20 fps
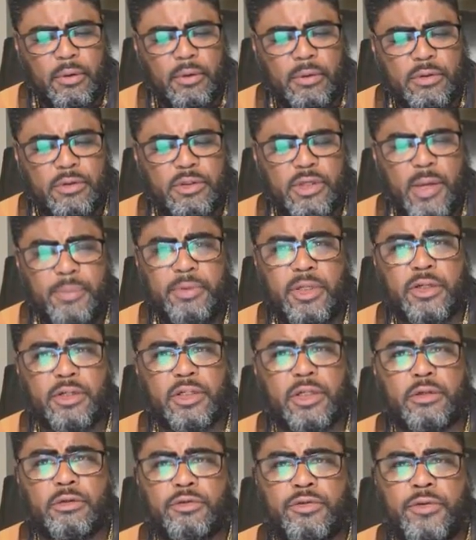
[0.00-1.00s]
Something
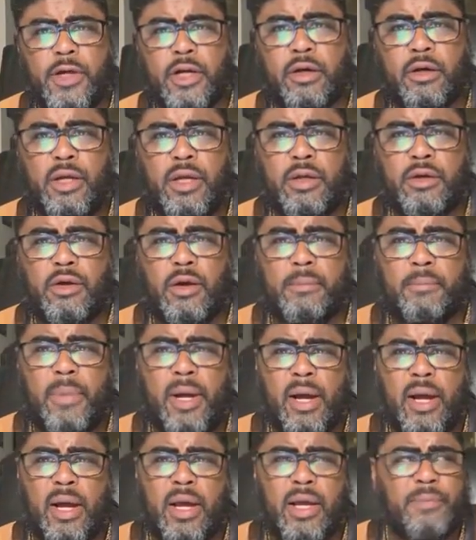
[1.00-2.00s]
should trigger in your
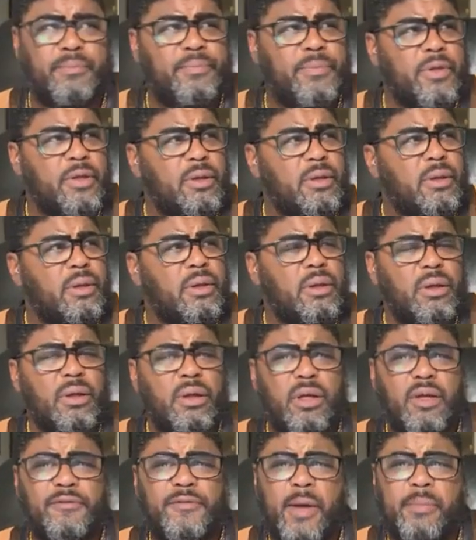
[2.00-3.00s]
mind.
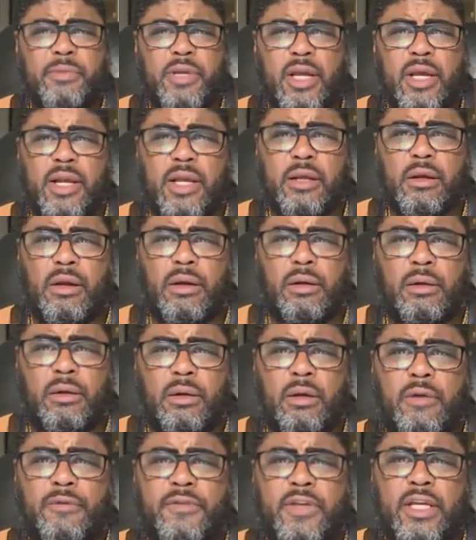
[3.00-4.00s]
If I'm getting
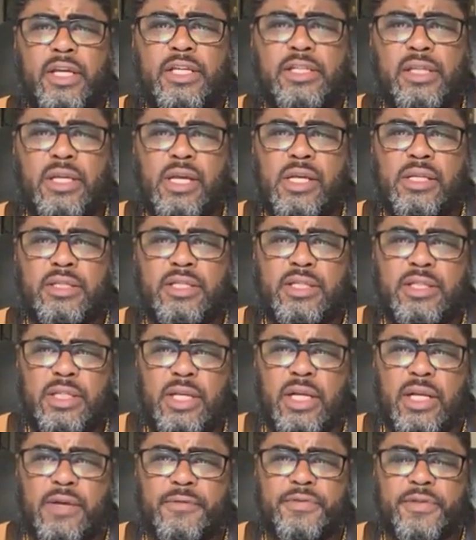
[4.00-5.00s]
all these
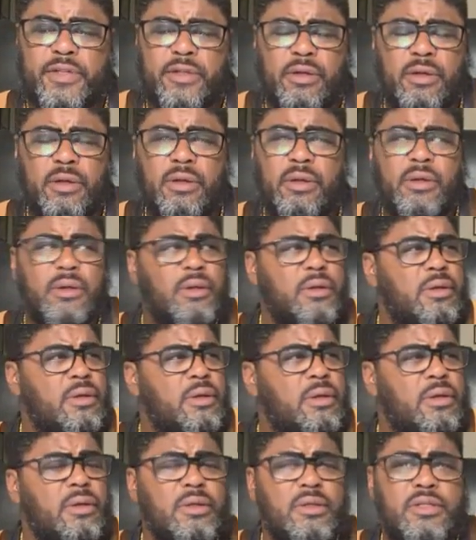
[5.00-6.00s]
incentives,
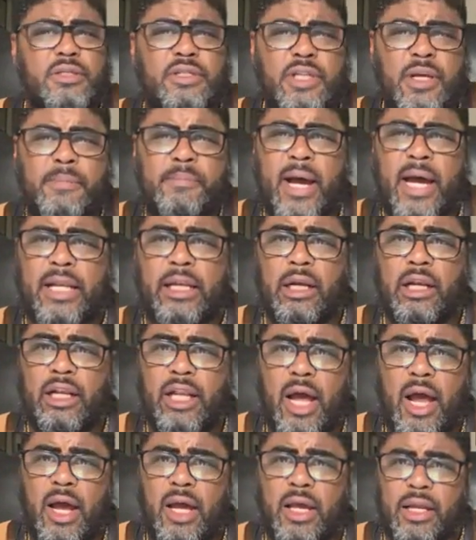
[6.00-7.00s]
somebody
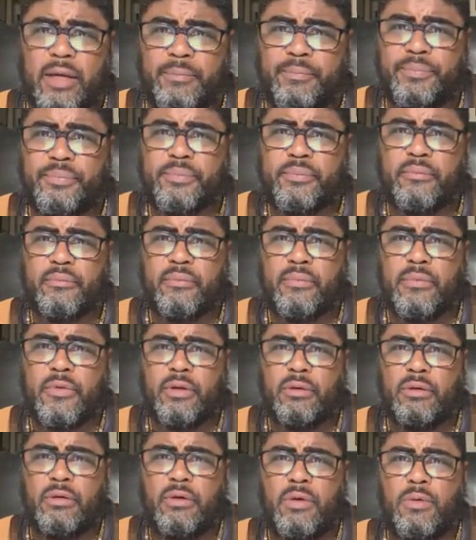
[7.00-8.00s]
lying.
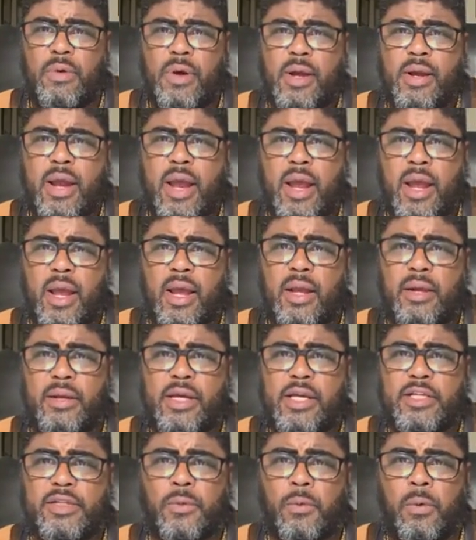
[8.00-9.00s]
On one hand,
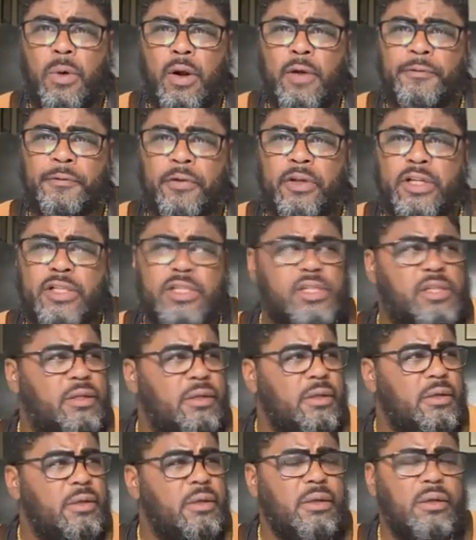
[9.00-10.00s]
he's worthless,
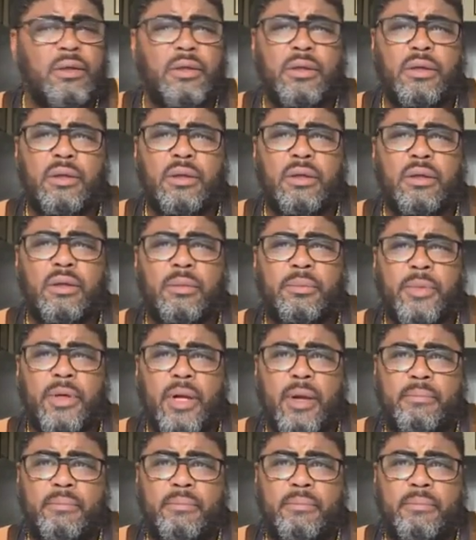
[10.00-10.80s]
but